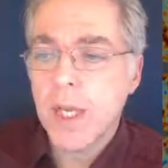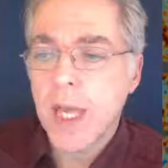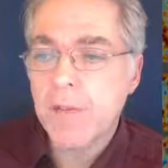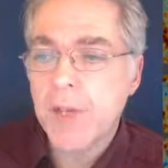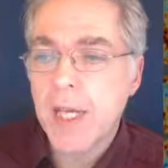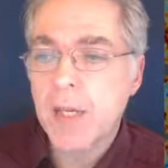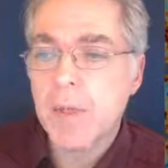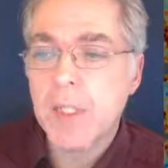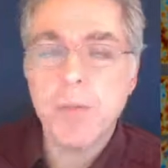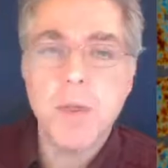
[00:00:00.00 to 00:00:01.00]
heavy
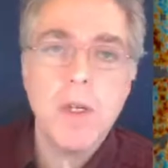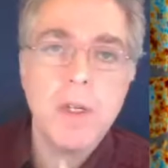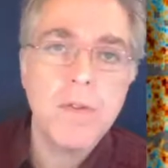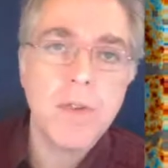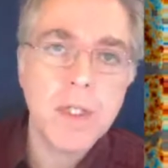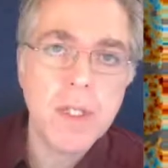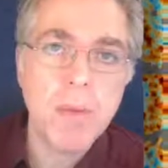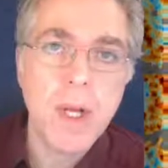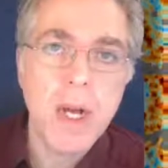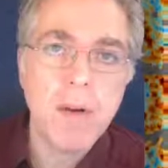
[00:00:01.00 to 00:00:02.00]
elements beyond, for example,
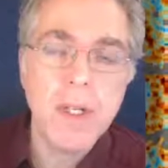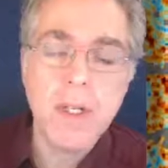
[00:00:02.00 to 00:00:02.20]
iron.